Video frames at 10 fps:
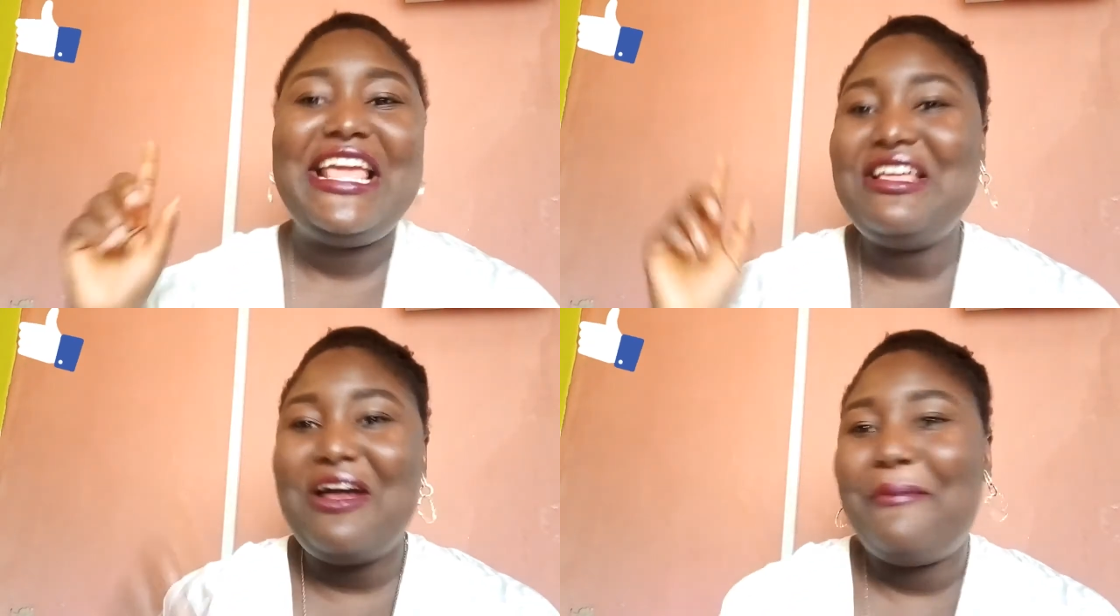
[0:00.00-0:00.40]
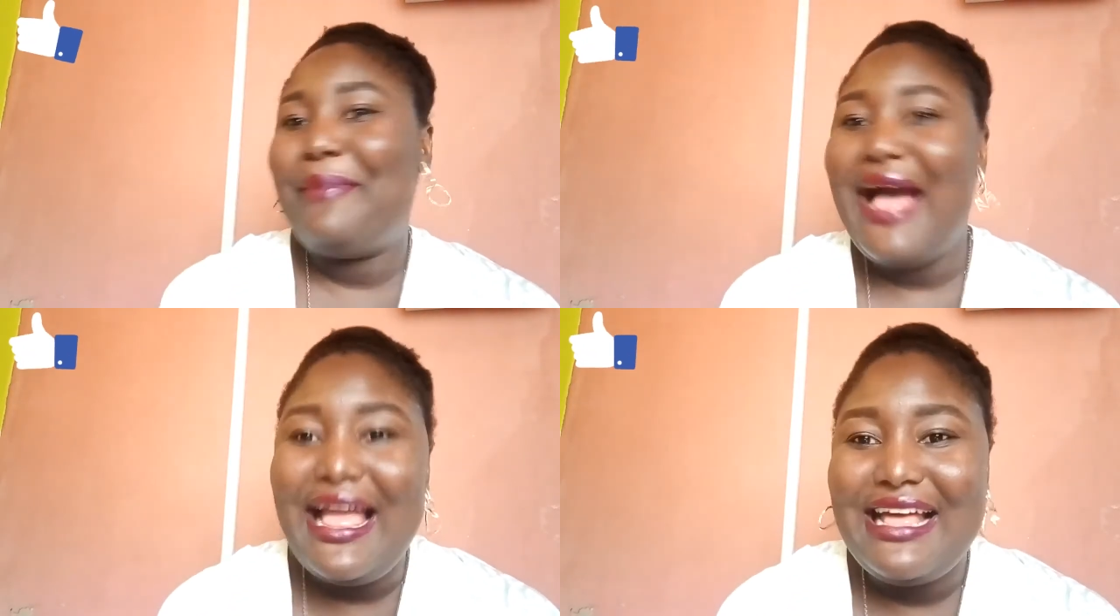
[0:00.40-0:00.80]

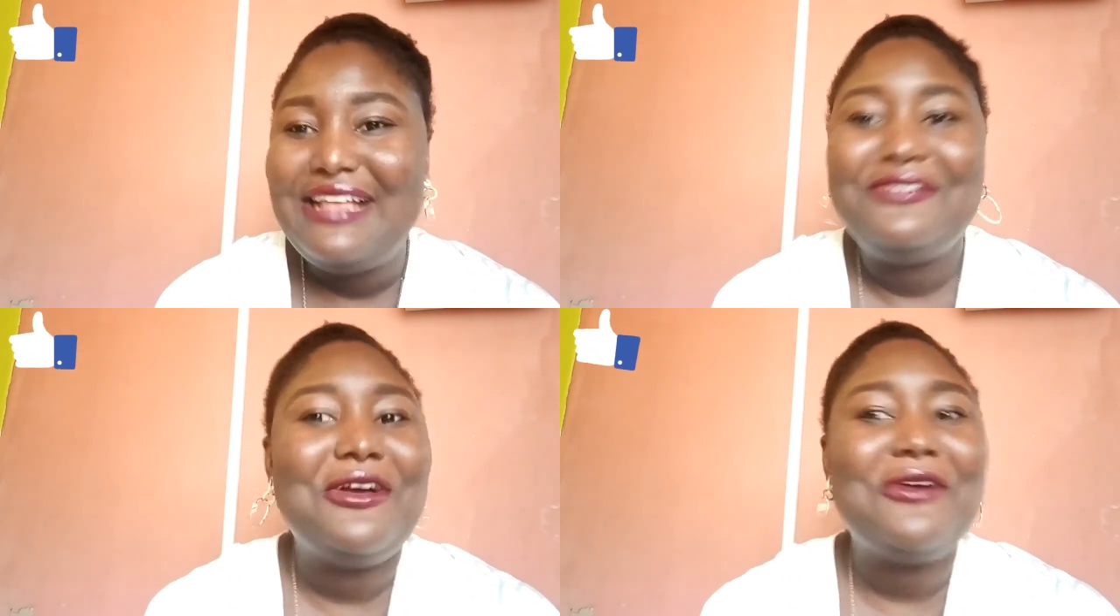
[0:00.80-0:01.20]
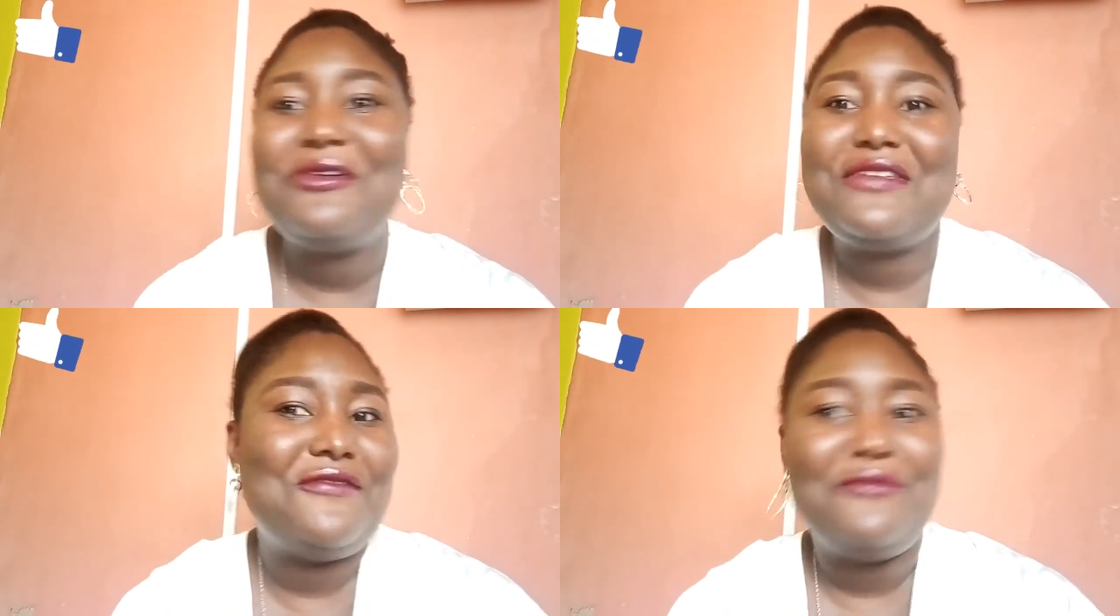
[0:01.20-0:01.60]
Bank not gonna
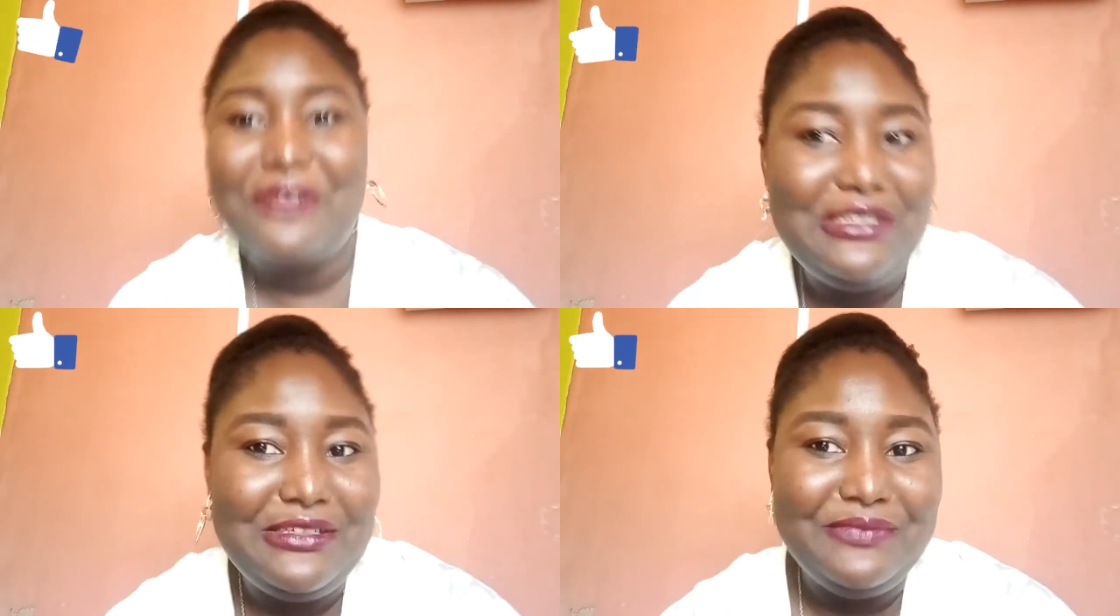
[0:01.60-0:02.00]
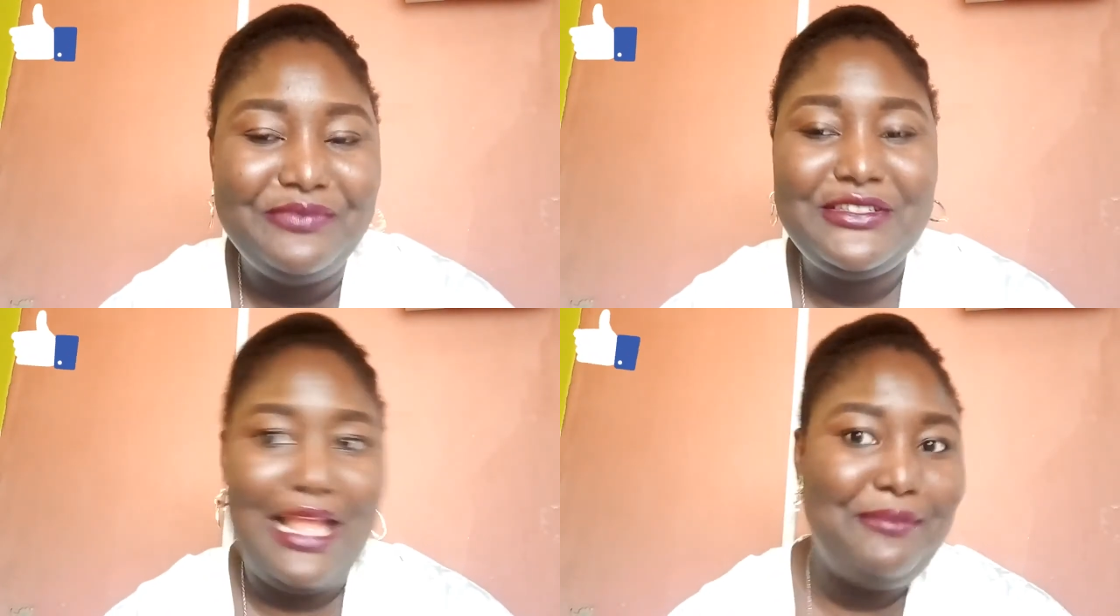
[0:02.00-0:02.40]
give you money.
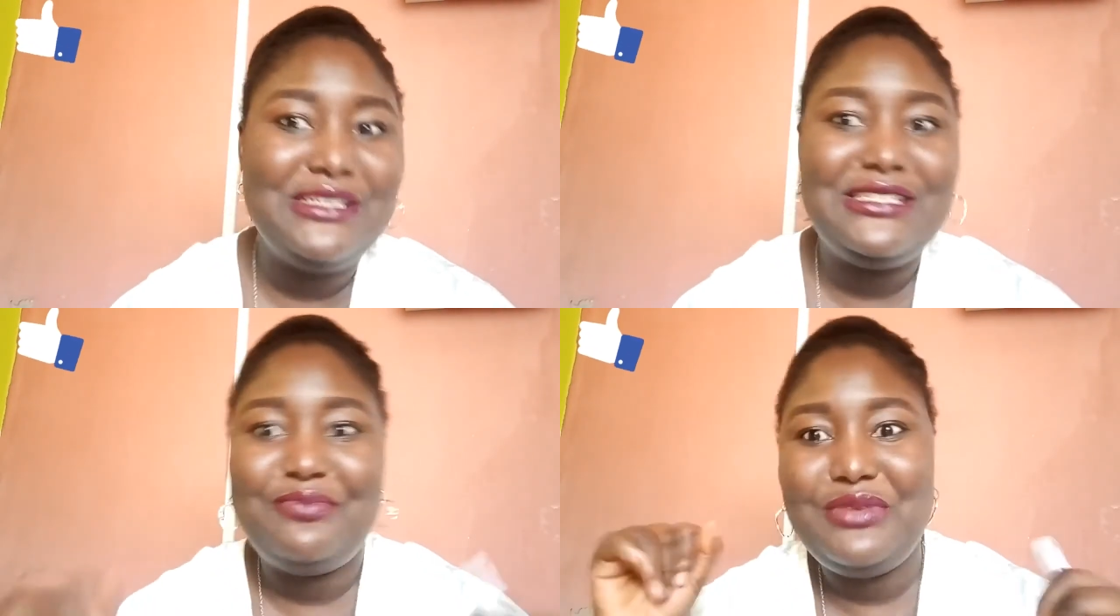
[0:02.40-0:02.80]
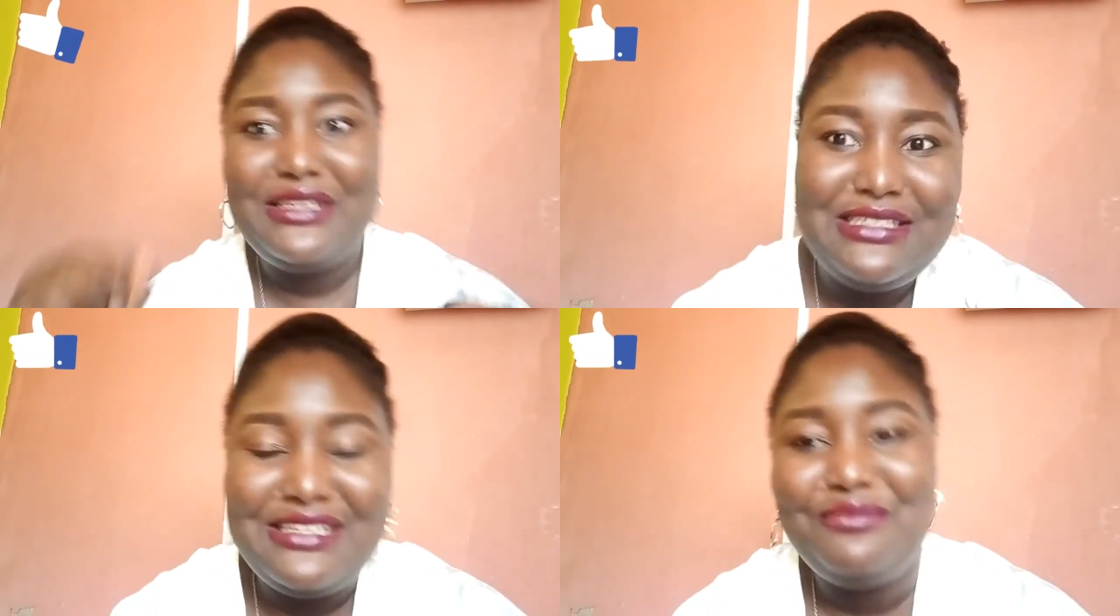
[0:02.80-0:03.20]
Let me speak
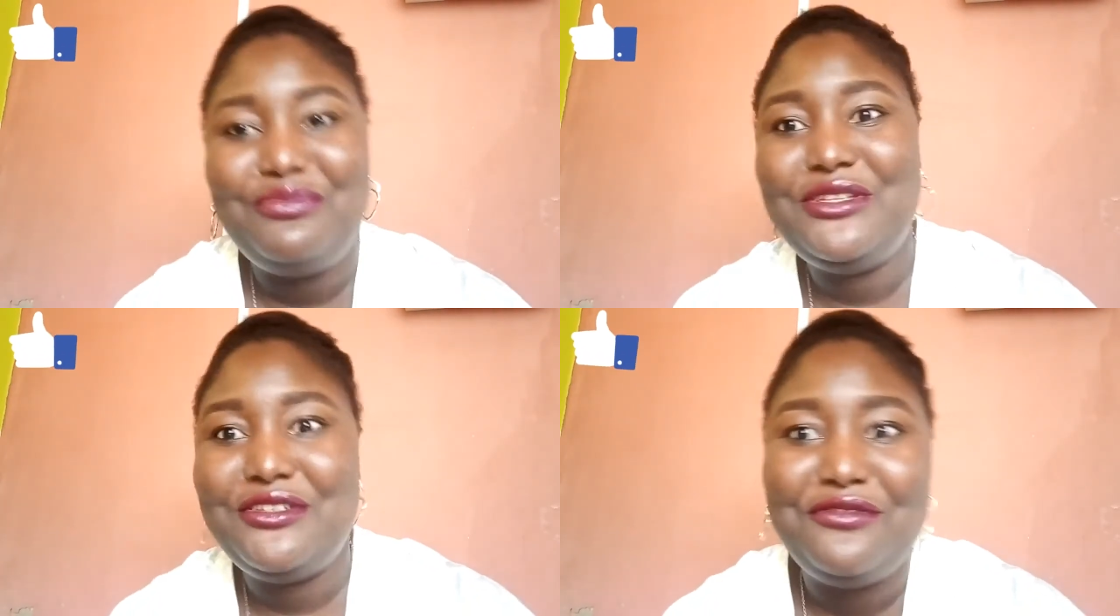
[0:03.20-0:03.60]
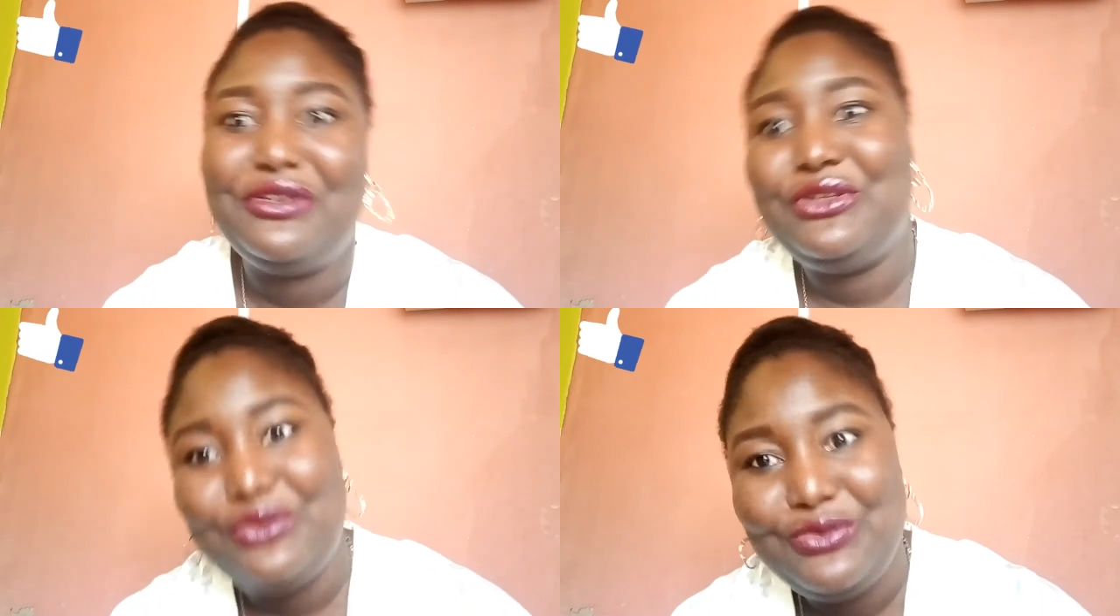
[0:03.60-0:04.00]
it in pidgin for
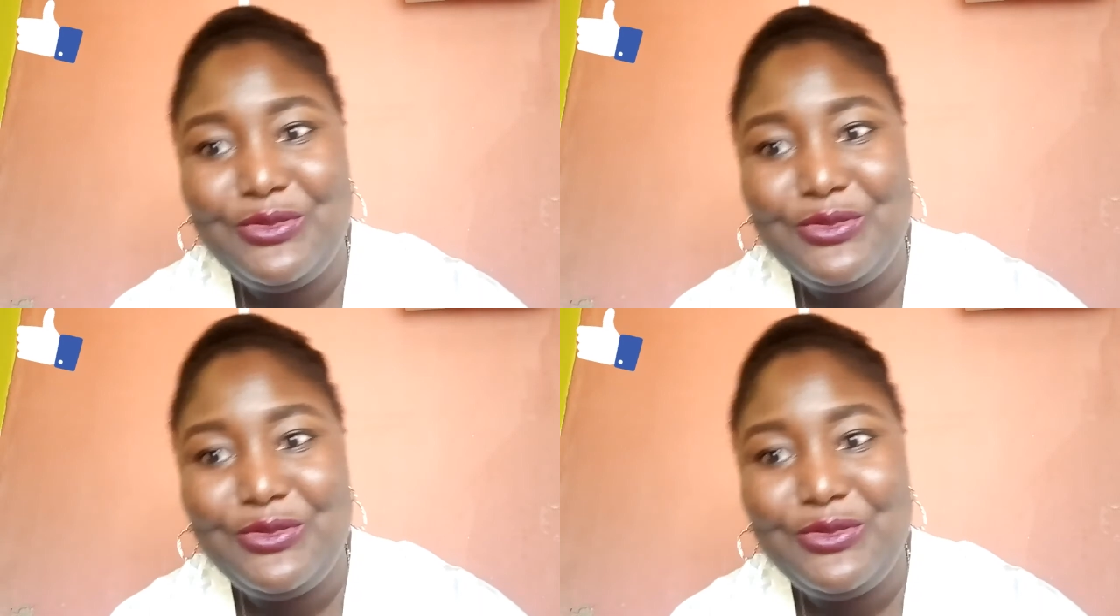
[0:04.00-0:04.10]
you.